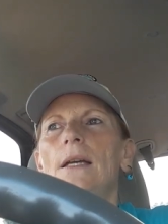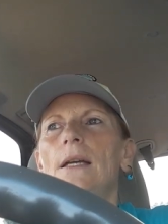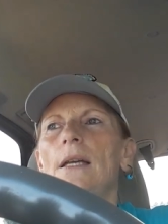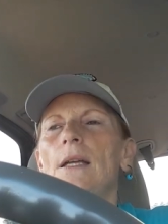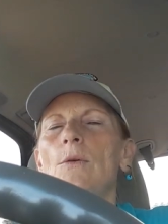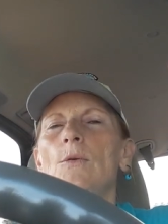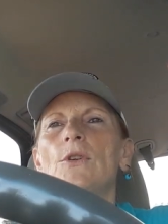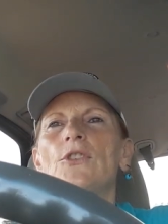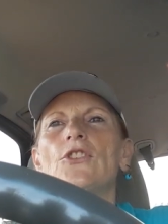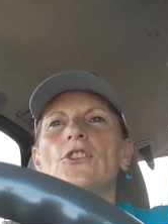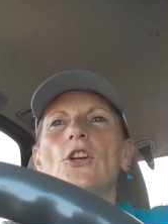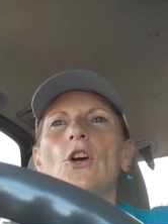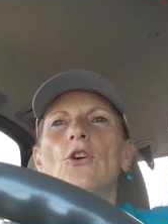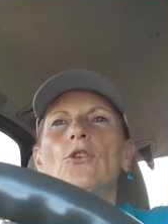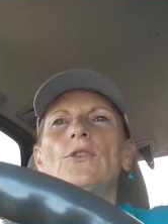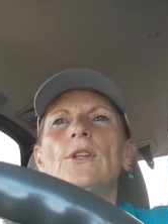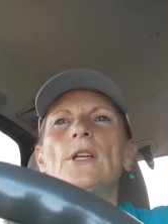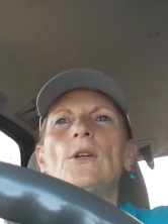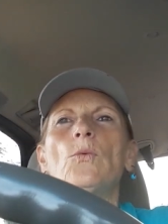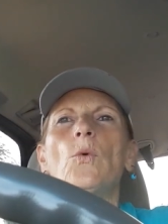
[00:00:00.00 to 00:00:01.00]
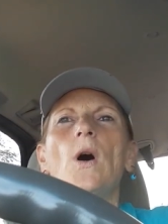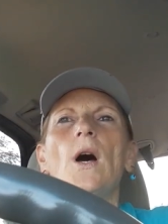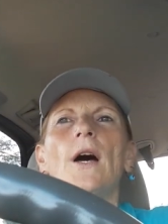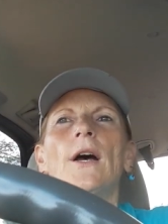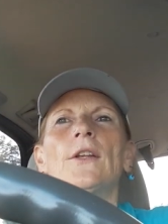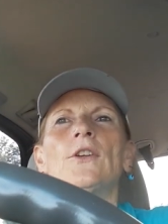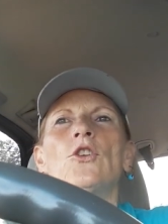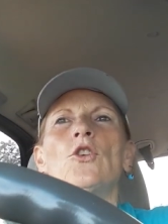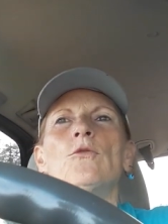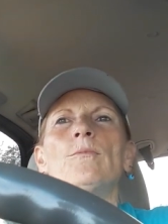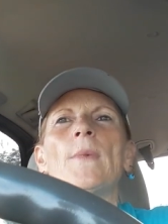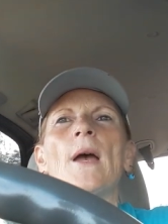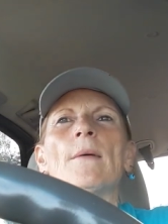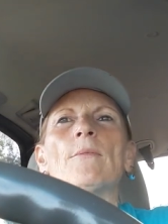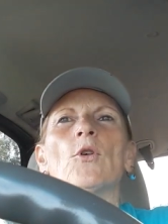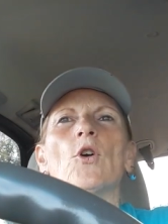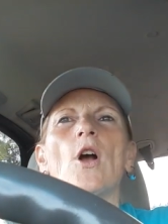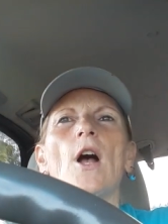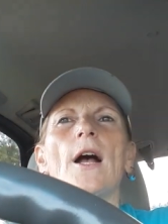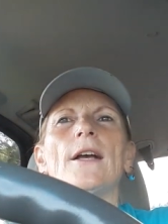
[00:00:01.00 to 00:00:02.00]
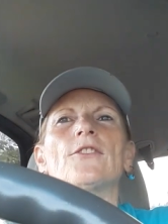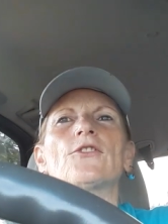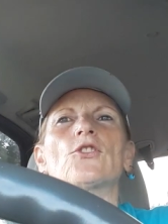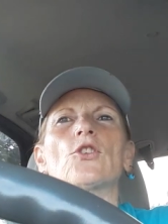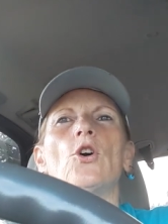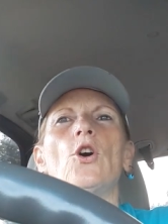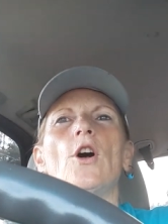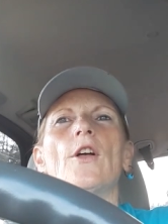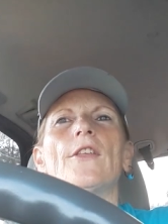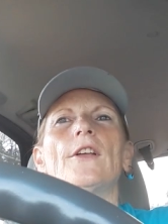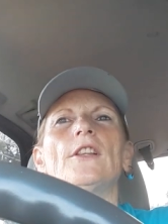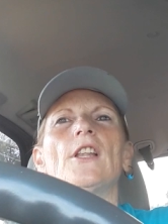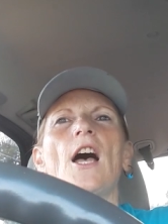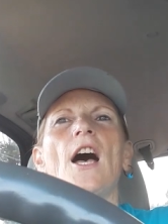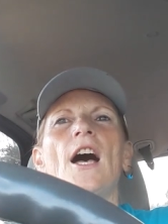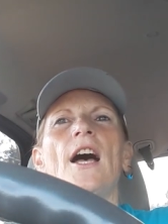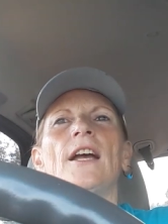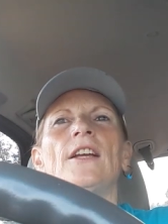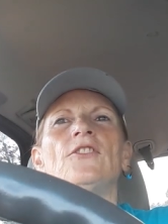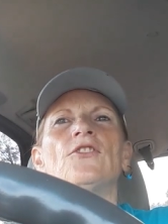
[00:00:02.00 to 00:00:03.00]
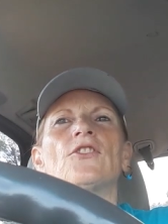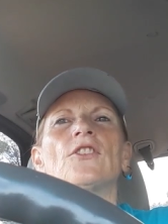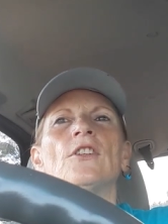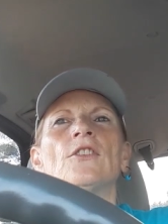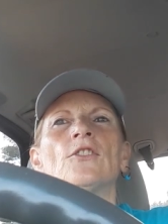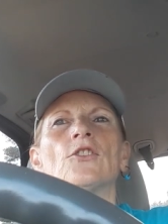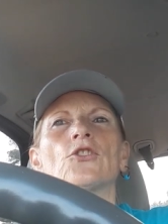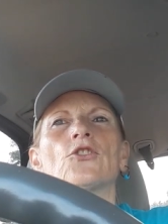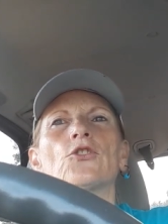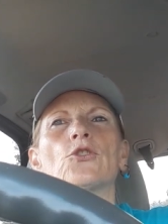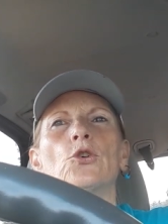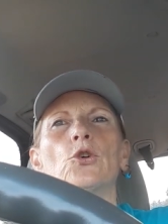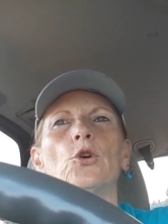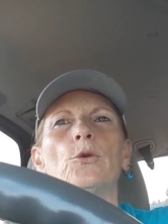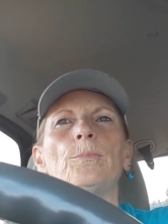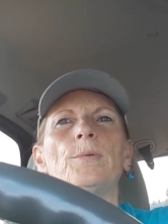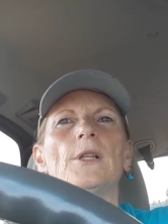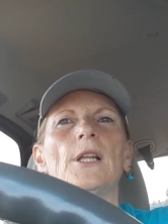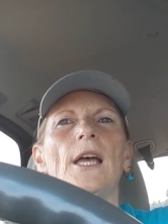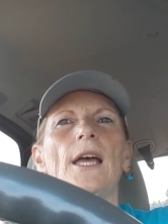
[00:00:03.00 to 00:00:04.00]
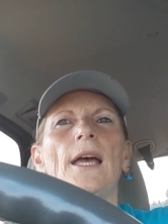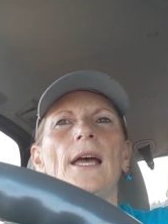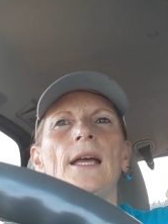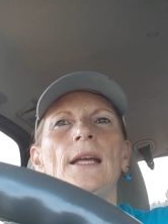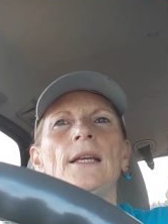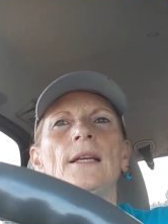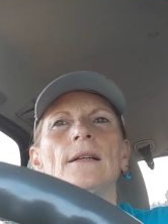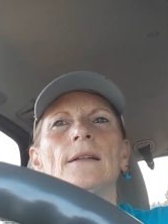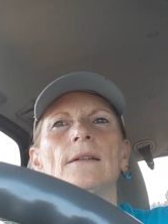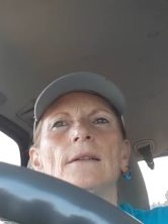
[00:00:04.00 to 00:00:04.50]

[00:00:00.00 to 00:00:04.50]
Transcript: He was the only one who memorized all the lines in their school play.